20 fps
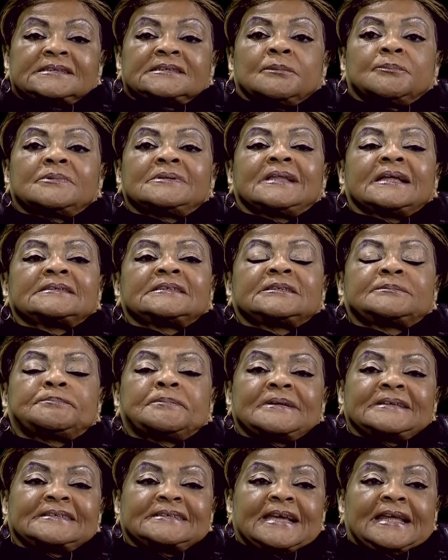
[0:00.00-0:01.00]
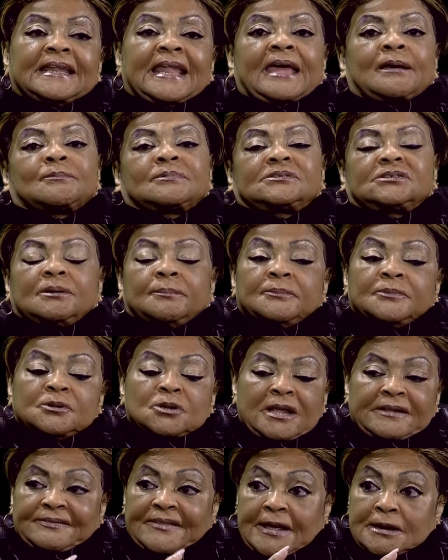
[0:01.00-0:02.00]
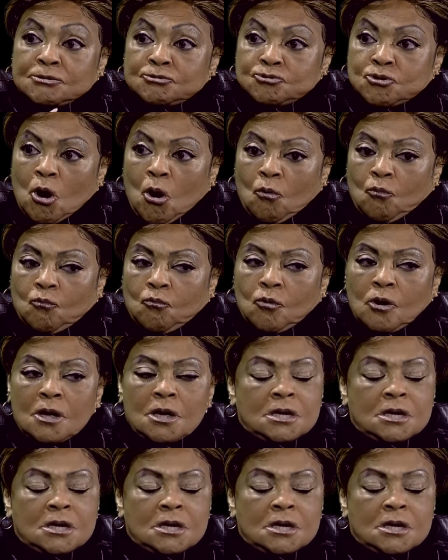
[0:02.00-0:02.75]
someone that speaks their language, someone that they know,